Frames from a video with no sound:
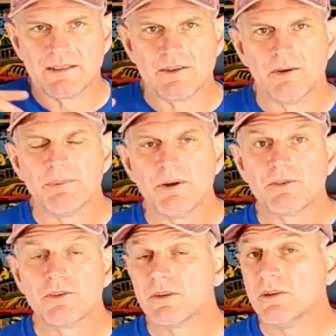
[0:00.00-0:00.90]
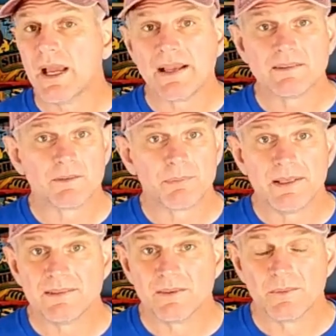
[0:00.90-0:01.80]
GoPro has its
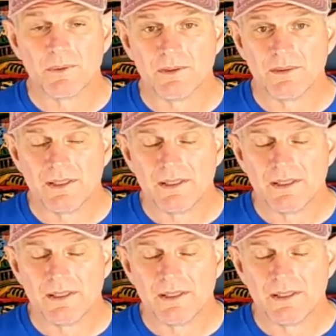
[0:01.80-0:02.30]
place in the world,